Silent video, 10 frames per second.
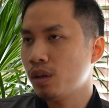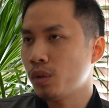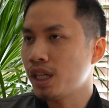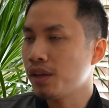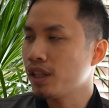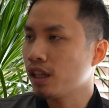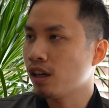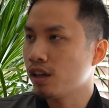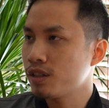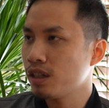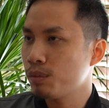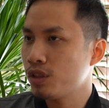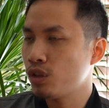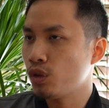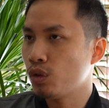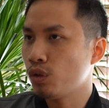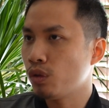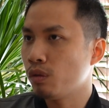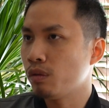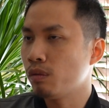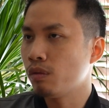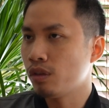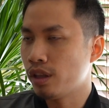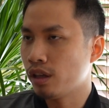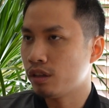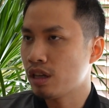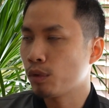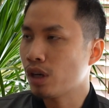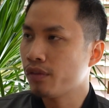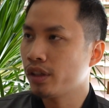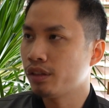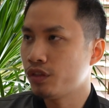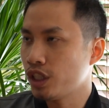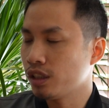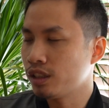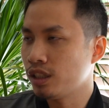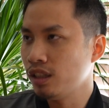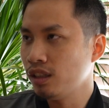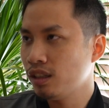Here we're taking that concept to the demographic of JLT.